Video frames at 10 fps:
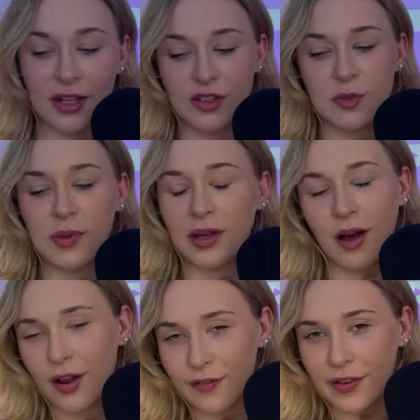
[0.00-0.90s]
could just be a
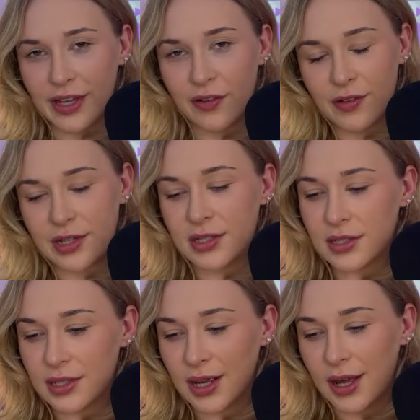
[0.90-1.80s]
card of
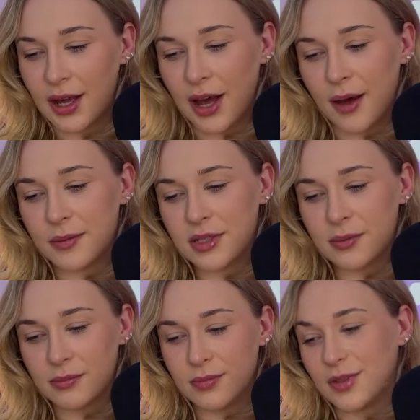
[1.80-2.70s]
forgiveness.
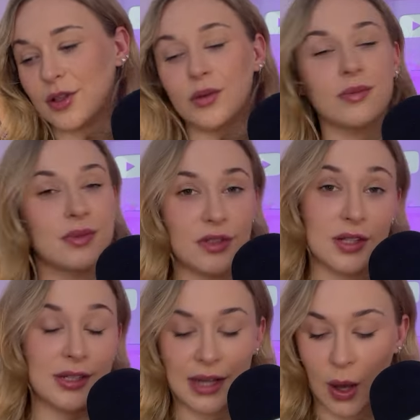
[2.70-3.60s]
Doesn't, you know,
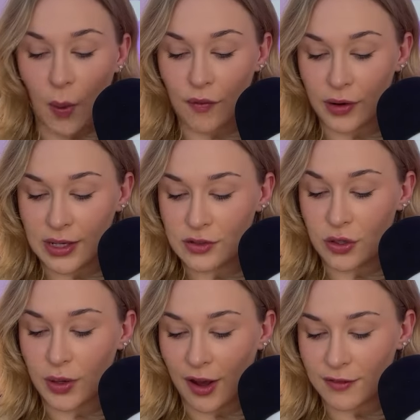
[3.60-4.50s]
take that however it is. You
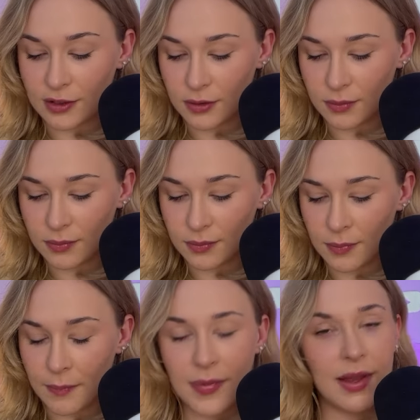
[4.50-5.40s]
don't have to
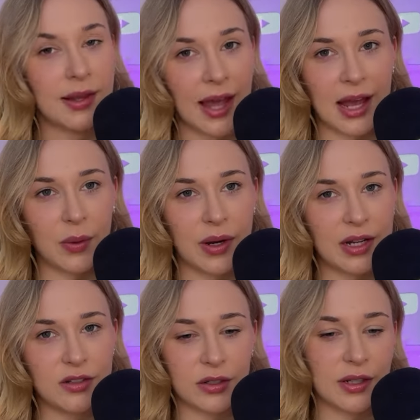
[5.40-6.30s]
let anyone
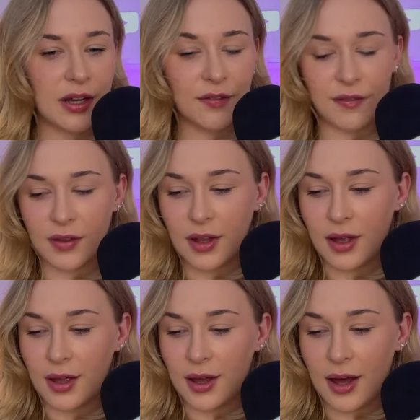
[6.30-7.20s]
into your life
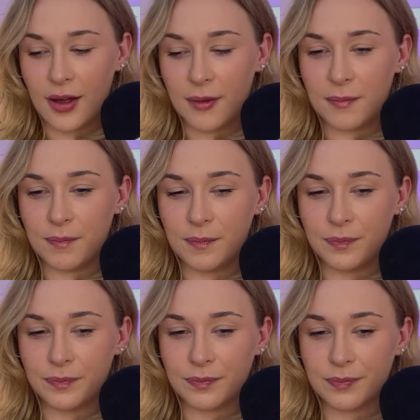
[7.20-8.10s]

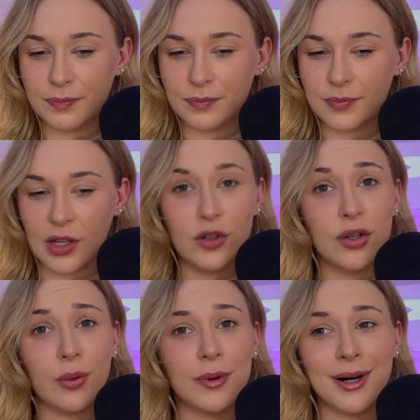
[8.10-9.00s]
that you
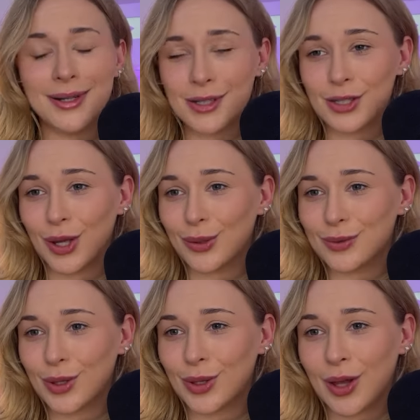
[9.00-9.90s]
don't want. So
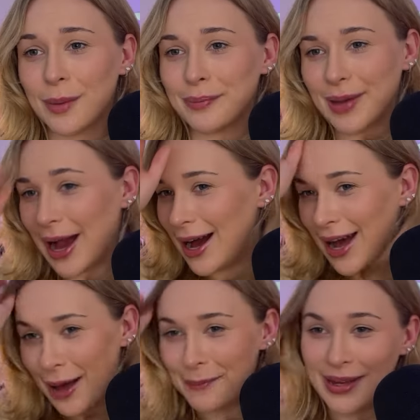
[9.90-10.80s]
don't come
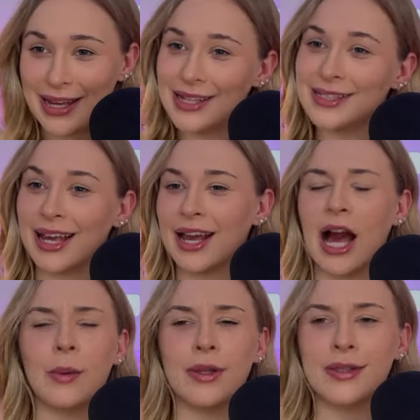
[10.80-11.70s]
at me saying,
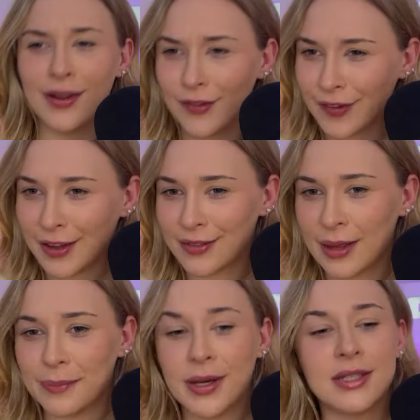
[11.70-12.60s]
I will never forgive
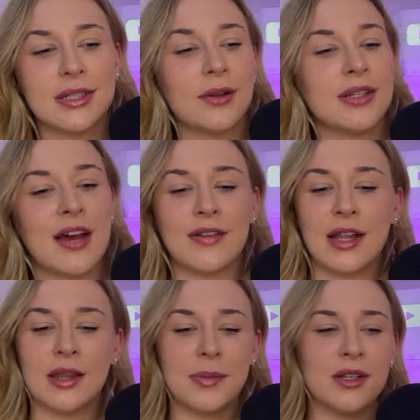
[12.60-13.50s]
that person. I'll never
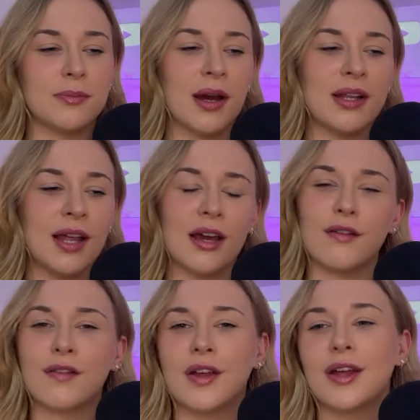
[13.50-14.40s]
let them into my life.